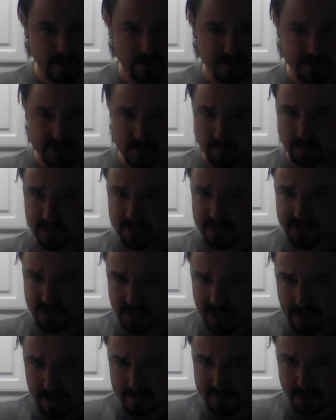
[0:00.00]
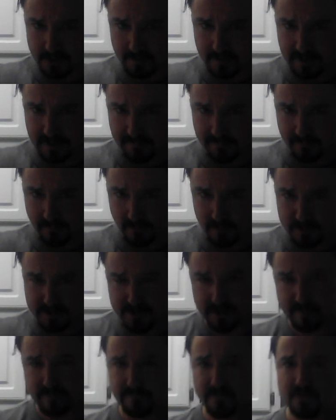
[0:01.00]
and someone stops you by
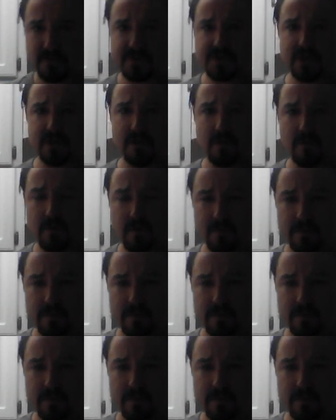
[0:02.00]
force, and the first thing you